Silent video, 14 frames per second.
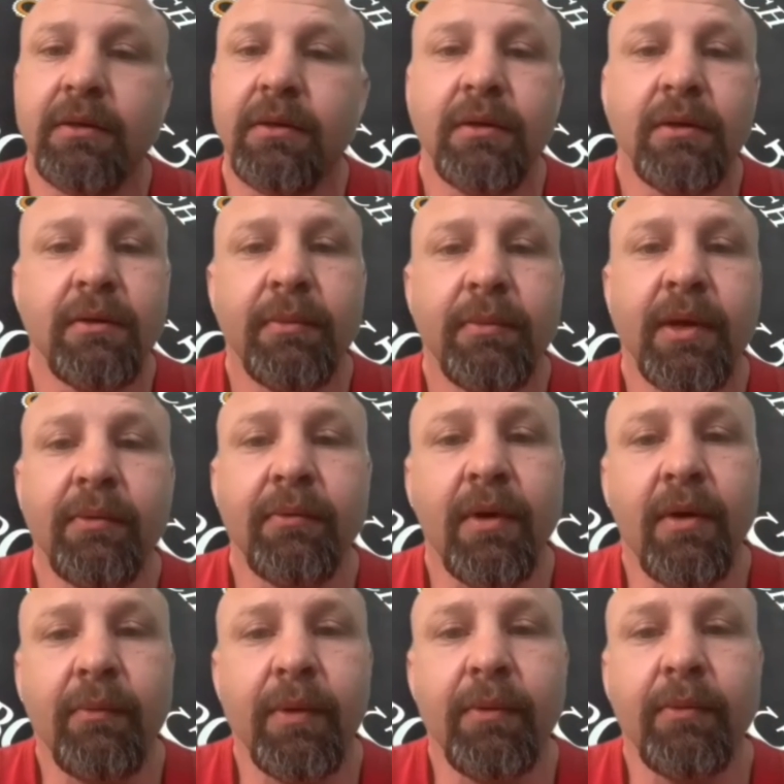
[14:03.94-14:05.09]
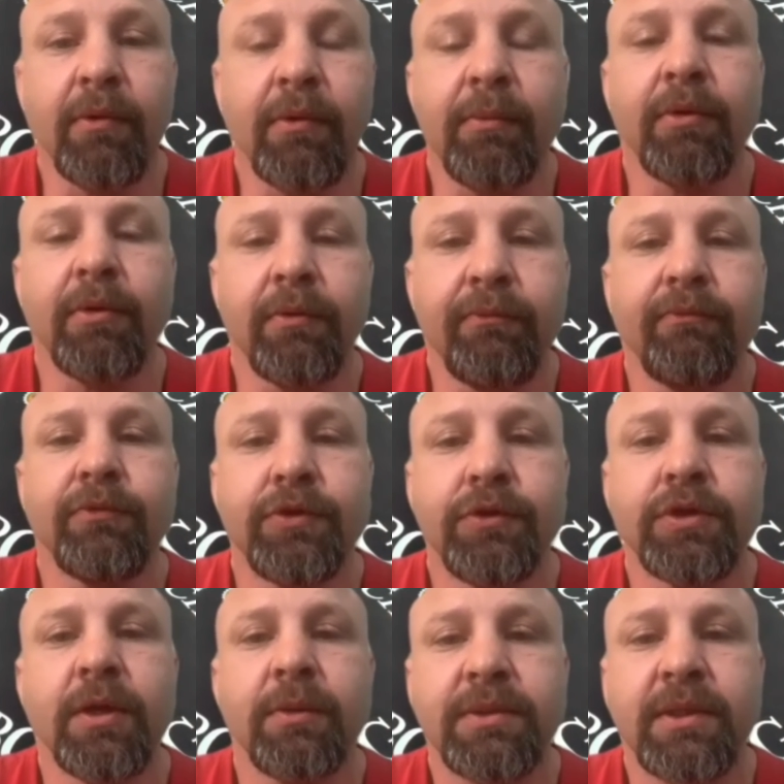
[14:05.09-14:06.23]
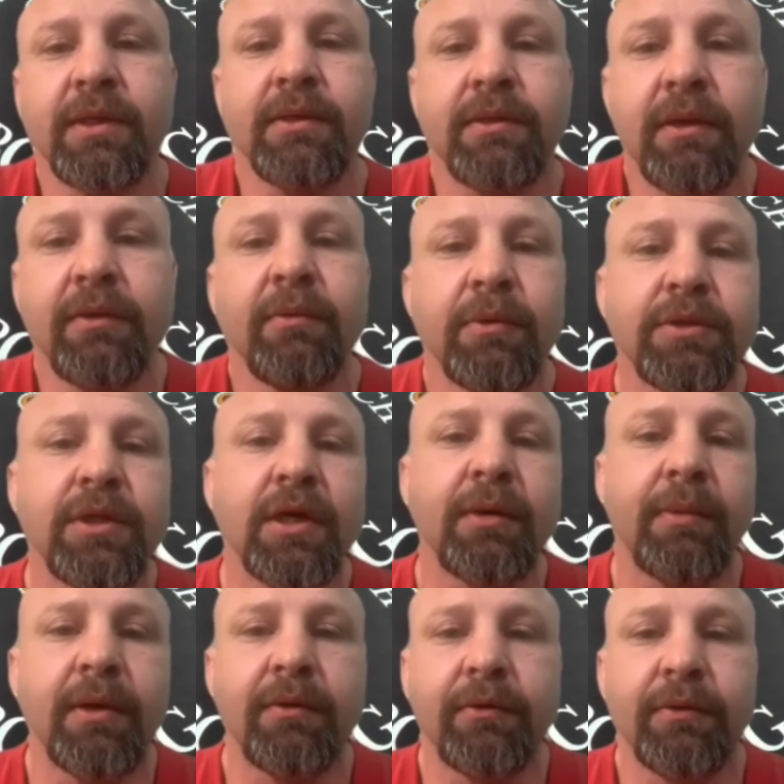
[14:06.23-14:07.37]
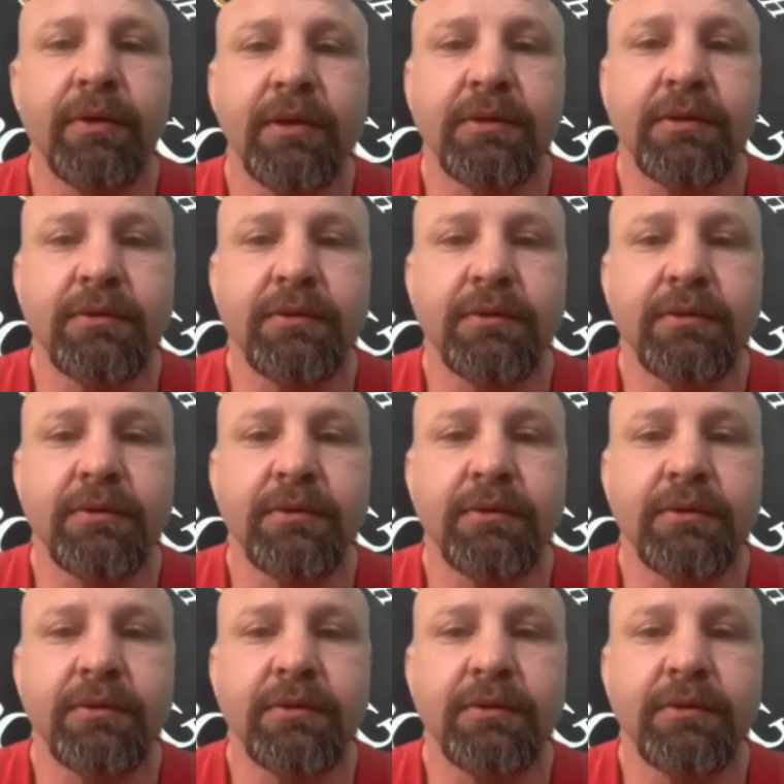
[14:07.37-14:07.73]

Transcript: Man, we, we're gonna pull a huge upset, and then we'll talk about other things.